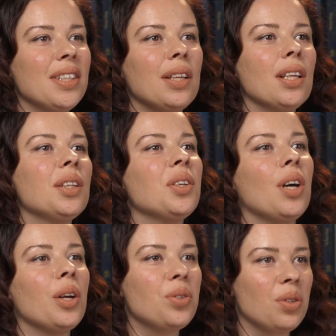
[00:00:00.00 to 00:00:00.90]
now that you
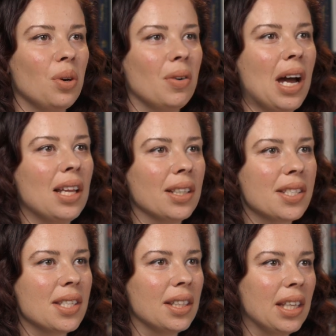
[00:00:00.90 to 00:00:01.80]
got to know
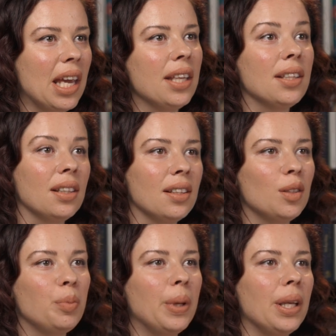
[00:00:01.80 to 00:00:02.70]
Alex and Kate a
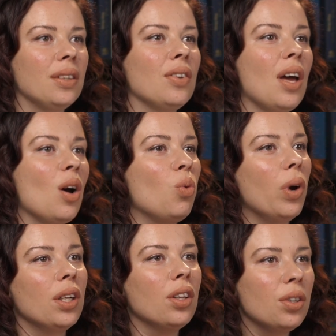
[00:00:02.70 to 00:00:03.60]
little bit,
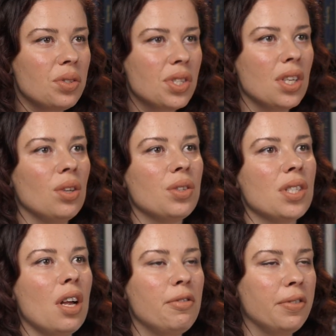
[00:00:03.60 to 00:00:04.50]
where do you see
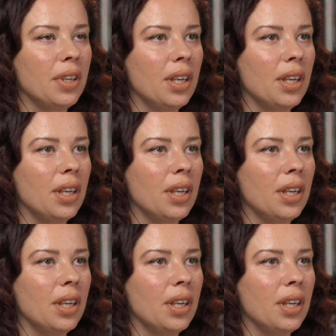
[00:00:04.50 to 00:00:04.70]
yourself fit